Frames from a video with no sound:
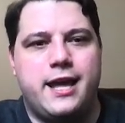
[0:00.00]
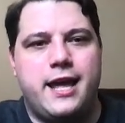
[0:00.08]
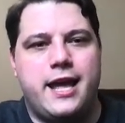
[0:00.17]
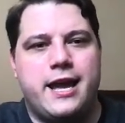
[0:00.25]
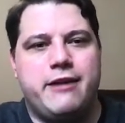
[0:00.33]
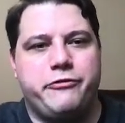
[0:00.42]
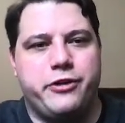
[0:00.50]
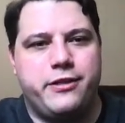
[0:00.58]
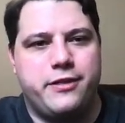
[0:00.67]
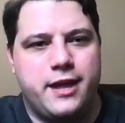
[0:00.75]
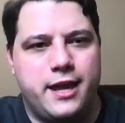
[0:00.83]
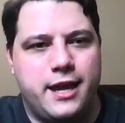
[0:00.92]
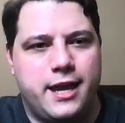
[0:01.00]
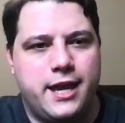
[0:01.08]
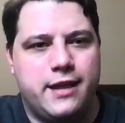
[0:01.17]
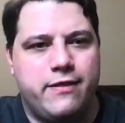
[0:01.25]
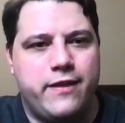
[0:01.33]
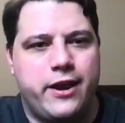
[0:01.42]
everything
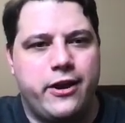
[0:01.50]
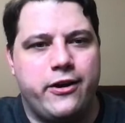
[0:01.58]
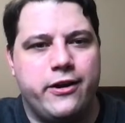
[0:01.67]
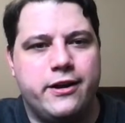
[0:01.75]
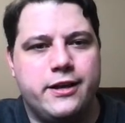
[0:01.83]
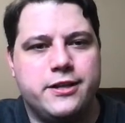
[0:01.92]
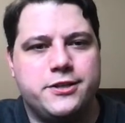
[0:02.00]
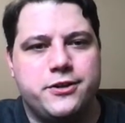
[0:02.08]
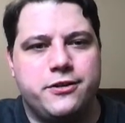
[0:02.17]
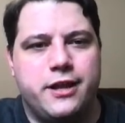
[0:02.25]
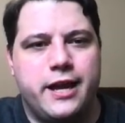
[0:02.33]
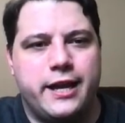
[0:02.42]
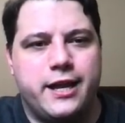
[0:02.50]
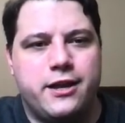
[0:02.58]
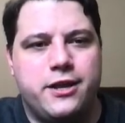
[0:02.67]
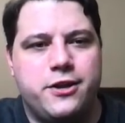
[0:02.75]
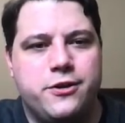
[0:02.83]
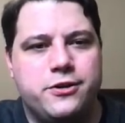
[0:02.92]
in there. So like a
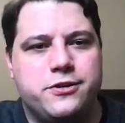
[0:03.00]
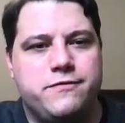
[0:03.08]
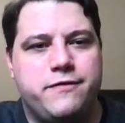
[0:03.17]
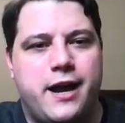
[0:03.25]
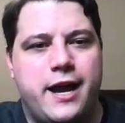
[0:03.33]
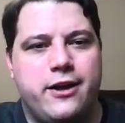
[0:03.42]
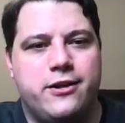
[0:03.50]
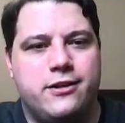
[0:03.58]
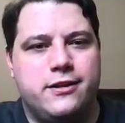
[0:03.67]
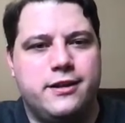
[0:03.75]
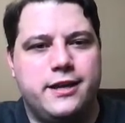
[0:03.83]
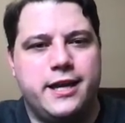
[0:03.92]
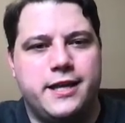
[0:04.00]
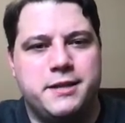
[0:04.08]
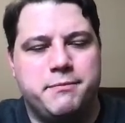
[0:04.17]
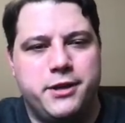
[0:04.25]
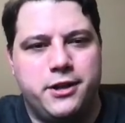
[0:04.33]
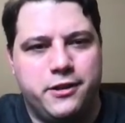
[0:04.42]
huge file in the
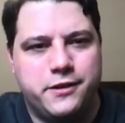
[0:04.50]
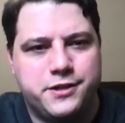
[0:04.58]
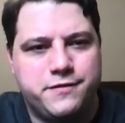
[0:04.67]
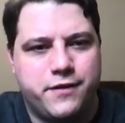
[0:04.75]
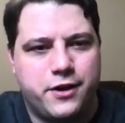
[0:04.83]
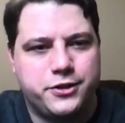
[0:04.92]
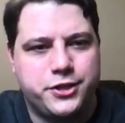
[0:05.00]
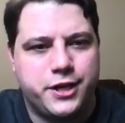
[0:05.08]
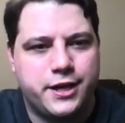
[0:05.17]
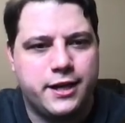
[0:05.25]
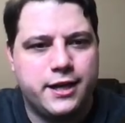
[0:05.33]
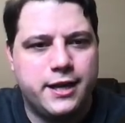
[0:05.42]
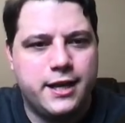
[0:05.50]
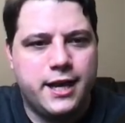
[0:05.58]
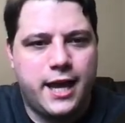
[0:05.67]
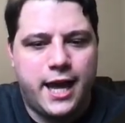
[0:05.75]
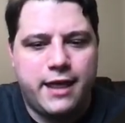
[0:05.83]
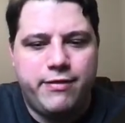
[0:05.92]
middle of this function,
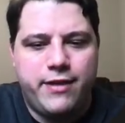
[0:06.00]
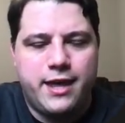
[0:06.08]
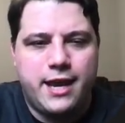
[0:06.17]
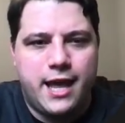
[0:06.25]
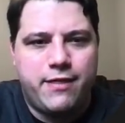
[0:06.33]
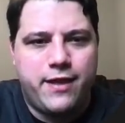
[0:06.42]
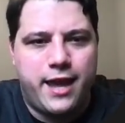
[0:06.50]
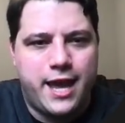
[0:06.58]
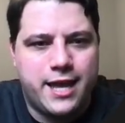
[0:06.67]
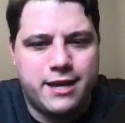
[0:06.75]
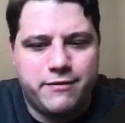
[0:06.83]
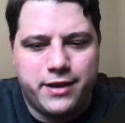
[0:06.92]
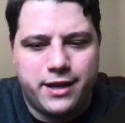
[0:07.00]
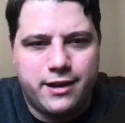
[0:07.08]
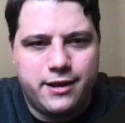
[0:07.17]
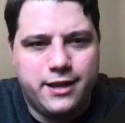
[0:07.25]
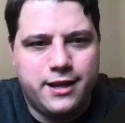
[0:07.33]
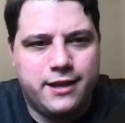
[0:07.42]
and then at the end of it,
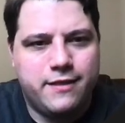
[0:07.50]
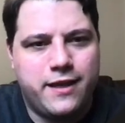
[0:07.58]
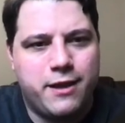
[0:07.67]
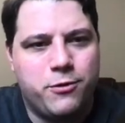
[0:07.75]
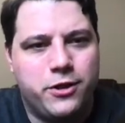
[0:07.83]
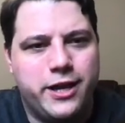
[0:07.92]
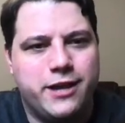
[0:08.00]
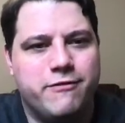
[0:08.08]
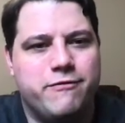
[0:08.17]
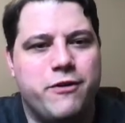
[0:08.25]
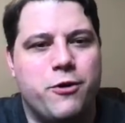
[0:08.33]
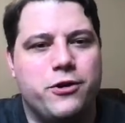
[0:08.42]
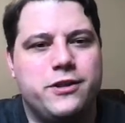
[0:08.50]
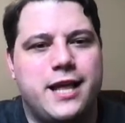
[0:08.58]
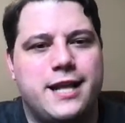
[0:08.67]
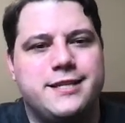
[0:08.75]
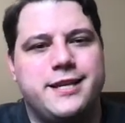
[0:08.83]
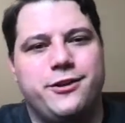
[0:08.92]
they will invoke
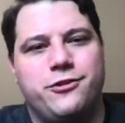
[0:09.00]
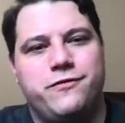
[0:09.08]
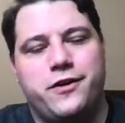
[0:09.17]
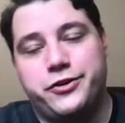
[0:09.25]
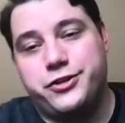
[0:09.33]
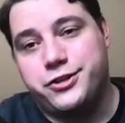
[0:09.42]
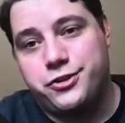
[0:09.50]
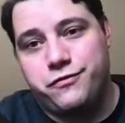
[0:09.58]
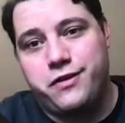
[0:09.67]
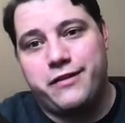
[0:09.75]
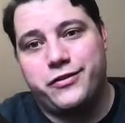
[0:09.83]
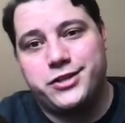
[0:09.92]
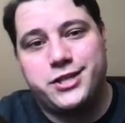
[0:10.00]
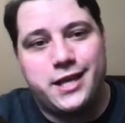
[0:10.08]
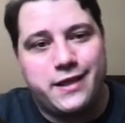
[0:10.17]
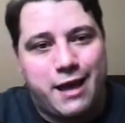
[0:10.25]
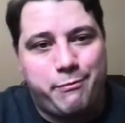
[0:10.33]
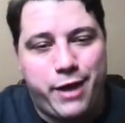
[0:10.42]
that single function. So if you ever see
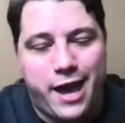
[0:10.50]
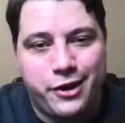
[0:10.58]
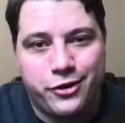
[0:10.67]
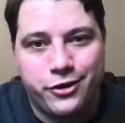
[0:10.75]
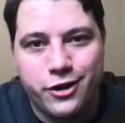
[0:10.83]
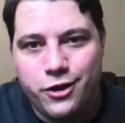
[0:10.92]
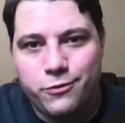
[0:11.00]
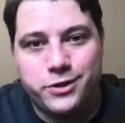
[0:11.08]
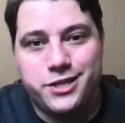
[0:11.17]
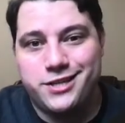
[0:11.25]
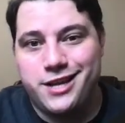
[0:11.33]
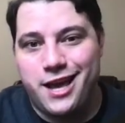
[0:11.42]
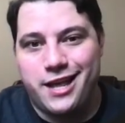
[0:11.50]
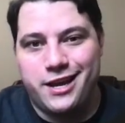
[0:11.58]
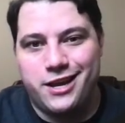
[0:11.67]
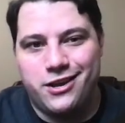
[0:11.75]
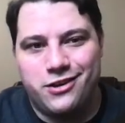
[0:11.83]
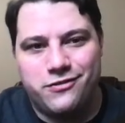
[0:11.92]
that pattern, which is kind
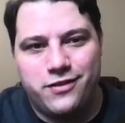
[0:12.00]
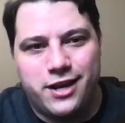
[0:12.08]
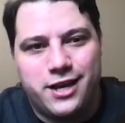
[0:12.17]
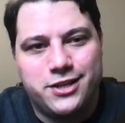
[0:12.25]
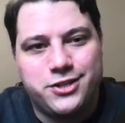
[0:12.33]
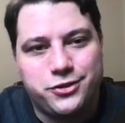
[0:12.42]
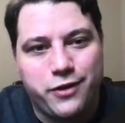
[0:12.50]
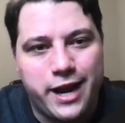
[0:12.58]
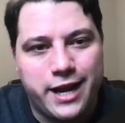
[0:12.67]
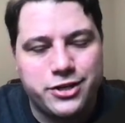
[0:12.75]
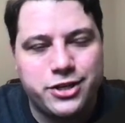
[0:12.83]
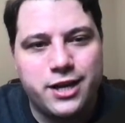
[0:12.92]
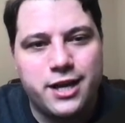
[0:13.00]
of strange,